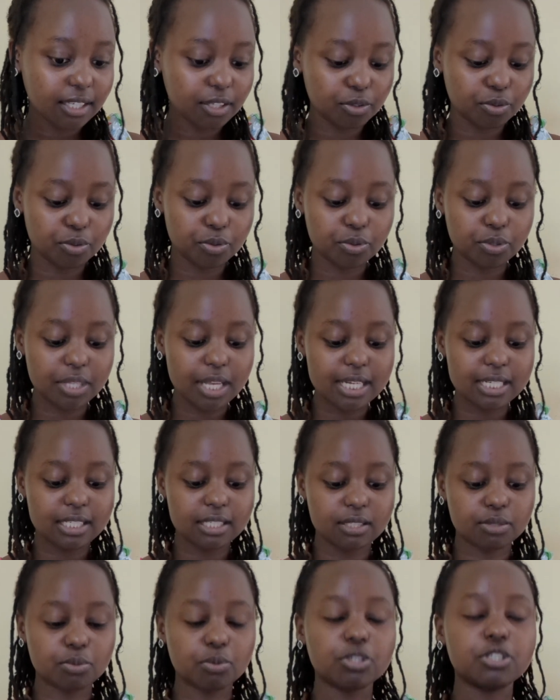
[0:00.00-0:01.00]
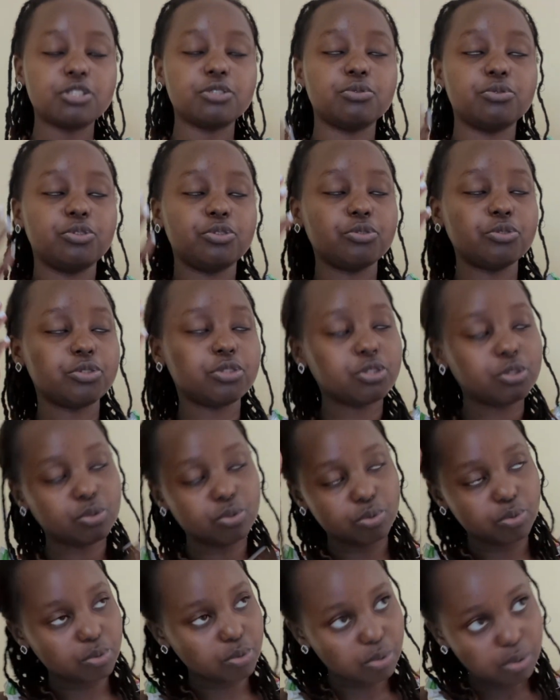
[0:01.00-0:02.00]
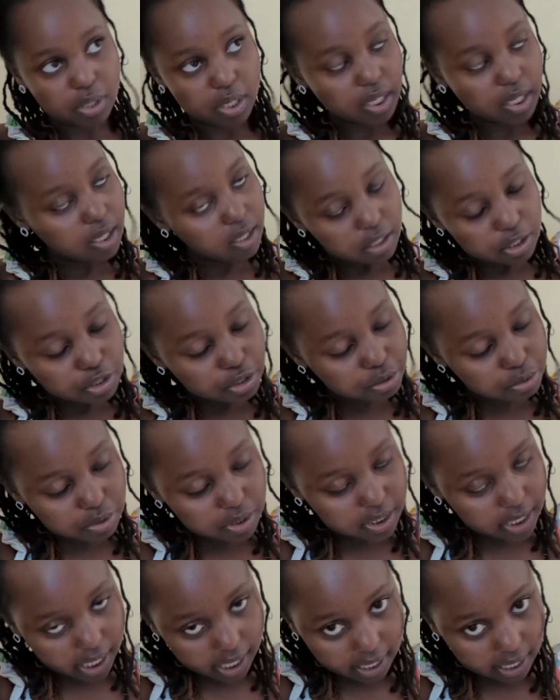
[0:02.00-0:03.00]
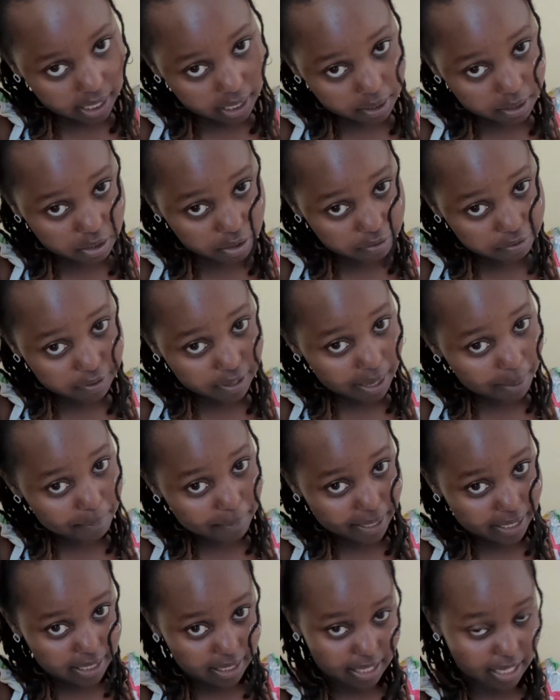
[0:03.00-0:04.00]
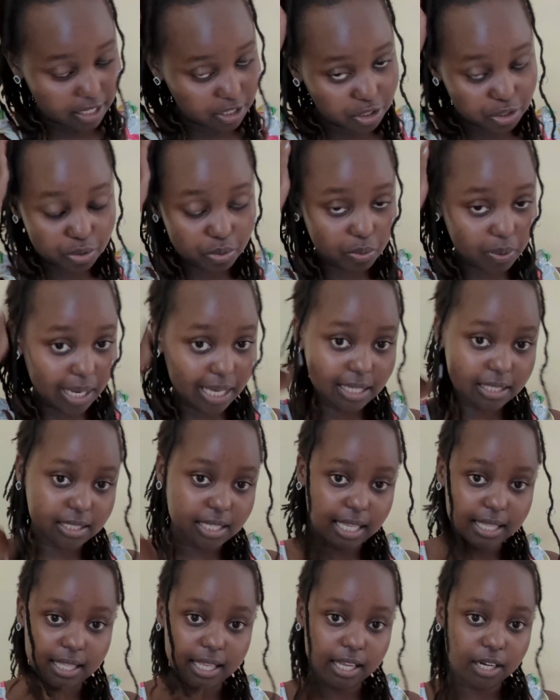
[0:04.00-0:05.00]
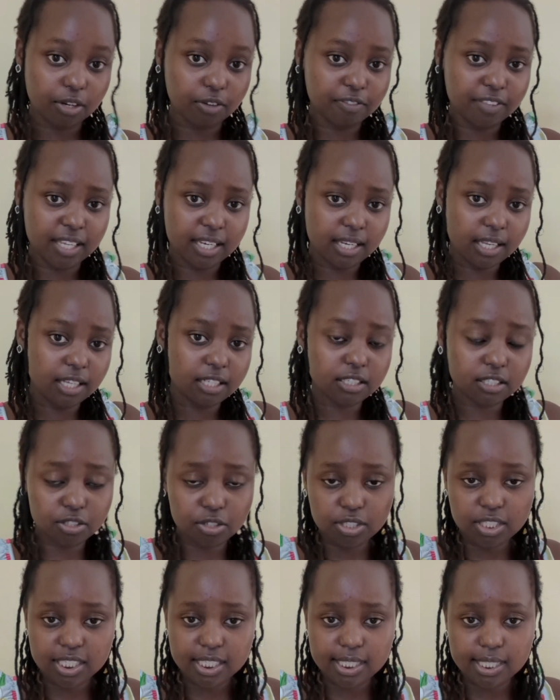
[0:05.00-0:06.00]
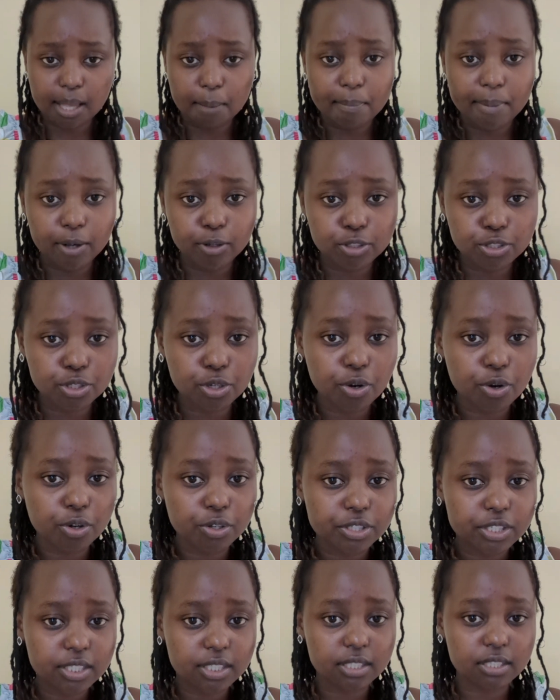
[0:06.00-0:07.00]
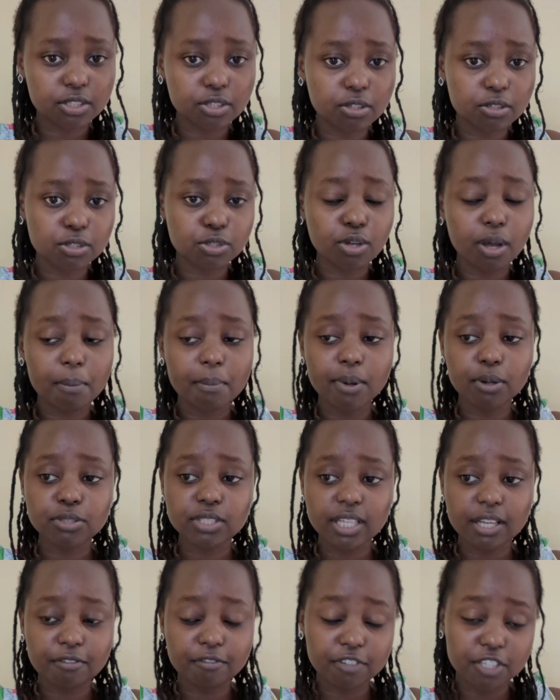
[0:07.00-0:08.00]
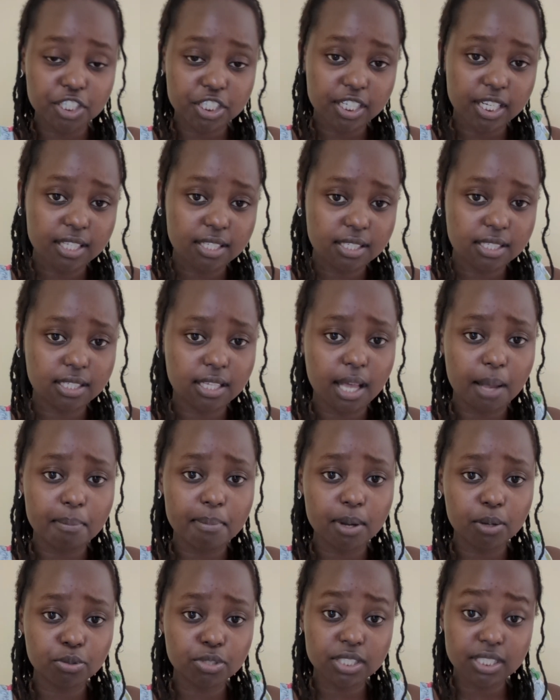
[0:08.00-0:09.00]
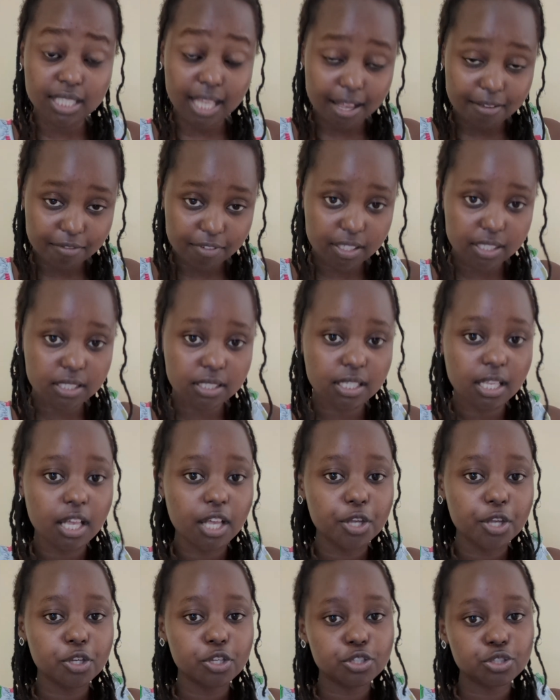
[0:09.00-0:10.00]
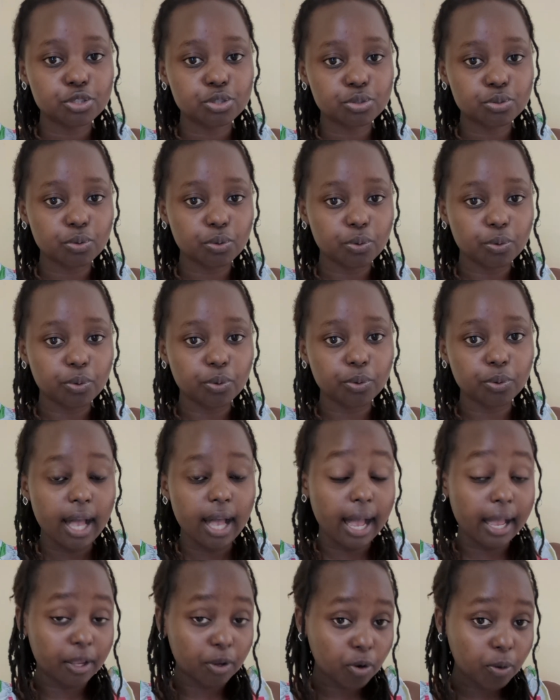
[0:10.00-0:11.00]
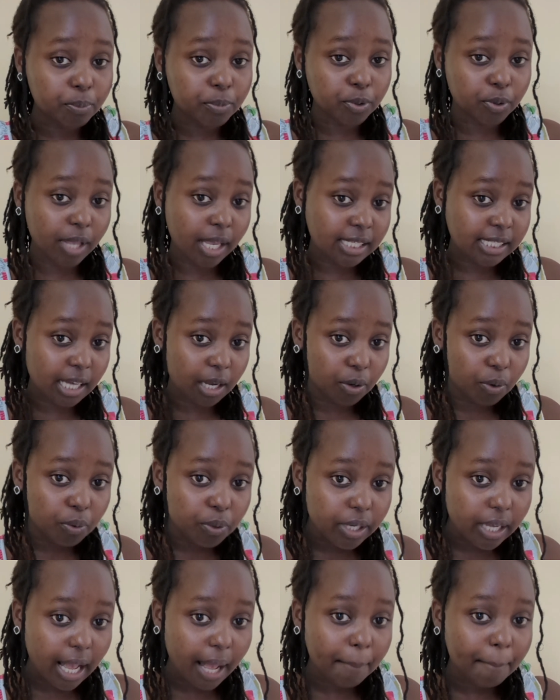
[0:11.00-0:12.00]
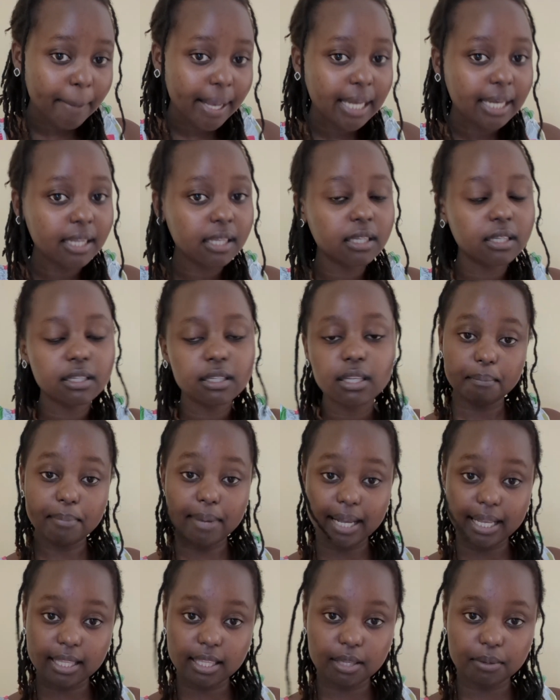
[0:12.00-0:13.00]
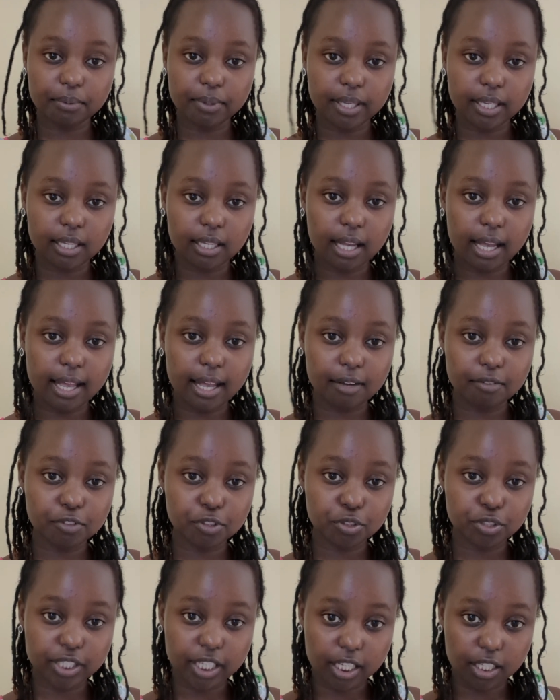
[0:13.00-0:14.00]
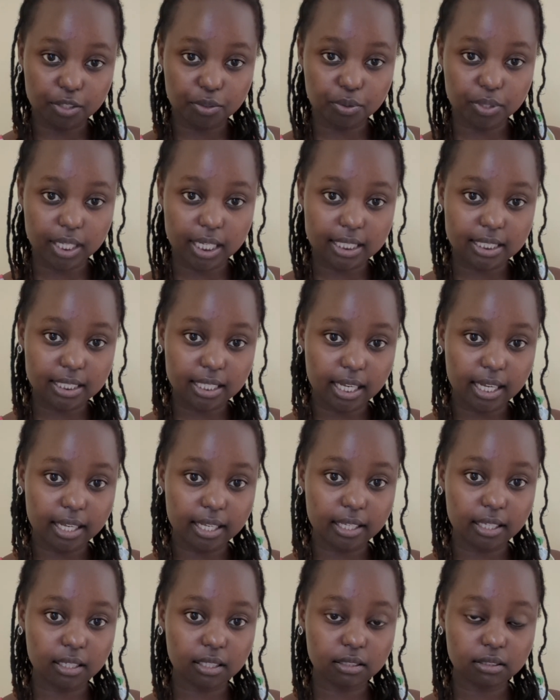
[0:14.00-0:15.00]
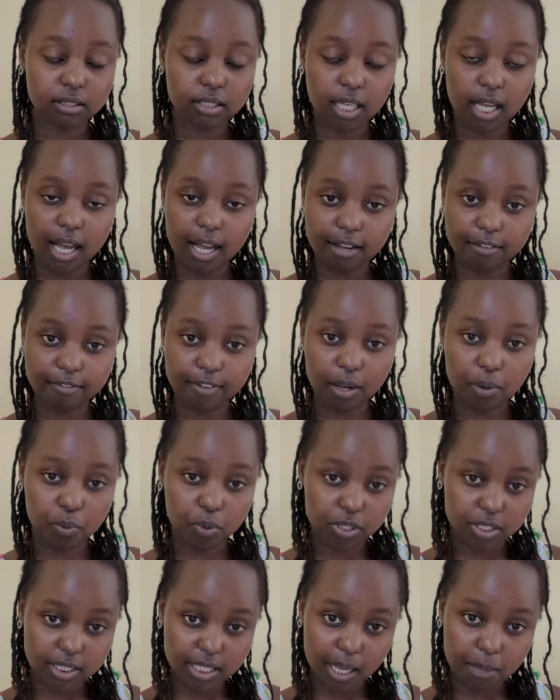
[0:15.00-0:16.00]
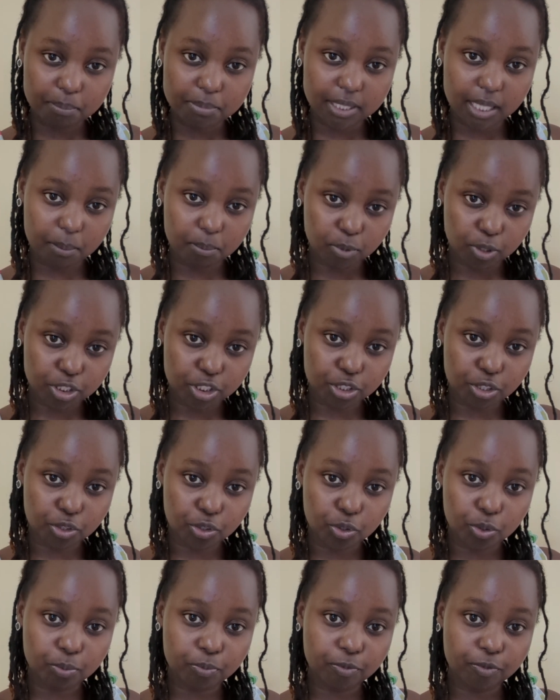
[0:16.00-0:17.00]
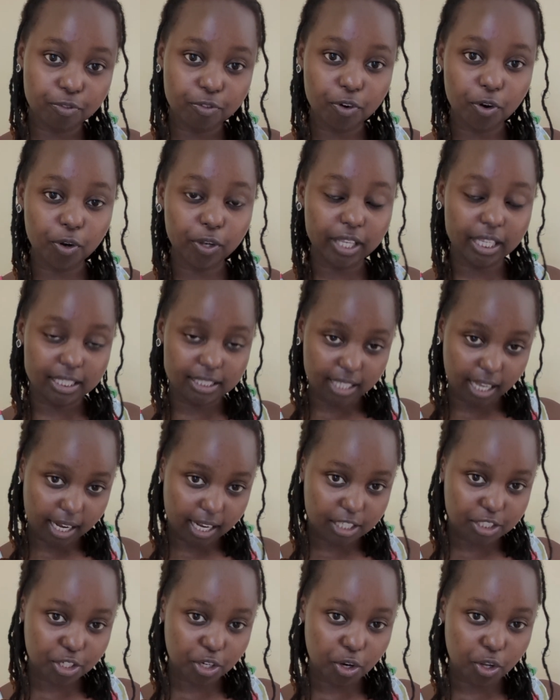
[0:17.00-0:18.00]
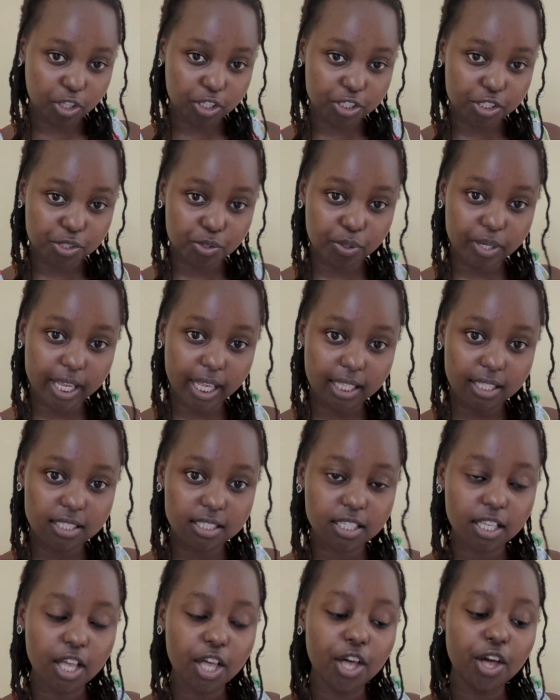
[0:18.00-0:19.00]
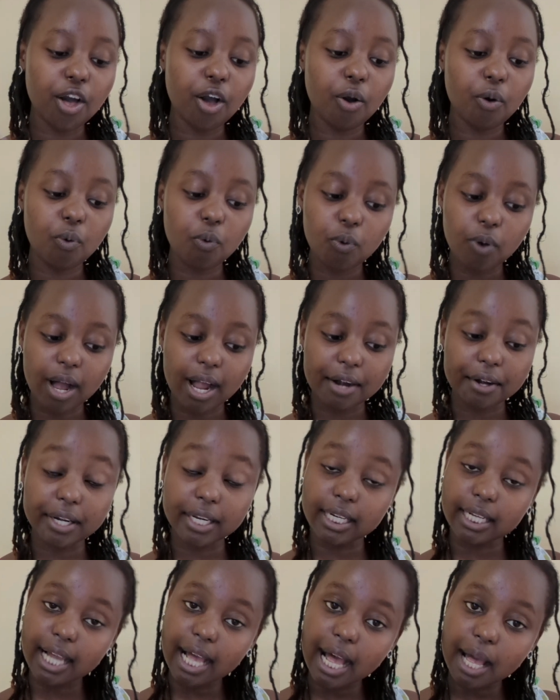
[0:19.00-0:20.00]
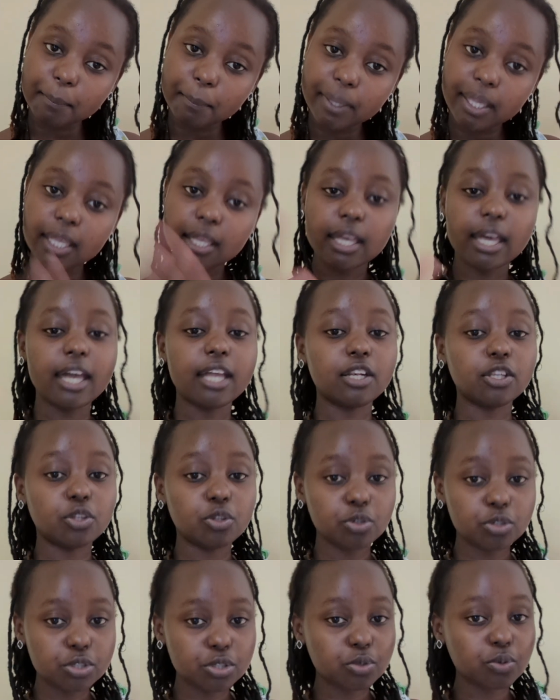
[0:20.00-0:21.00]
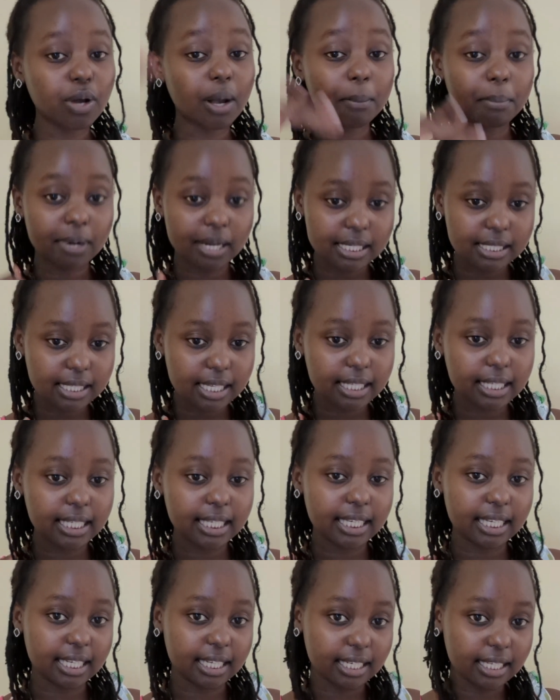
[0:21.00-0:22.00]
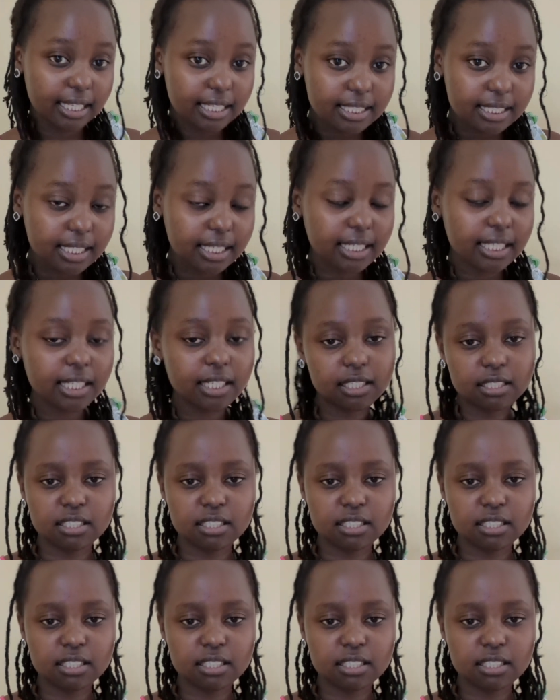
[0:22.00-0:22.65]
That is what you use to choose the kind of company that you want. At the end of the day, it's not just about cost, it's also about efficiency, about service. So I hope you get a good company. By the way, I have to tell you that I have a WhatsApp support group for international students who are incoming and those who are presently in Italy.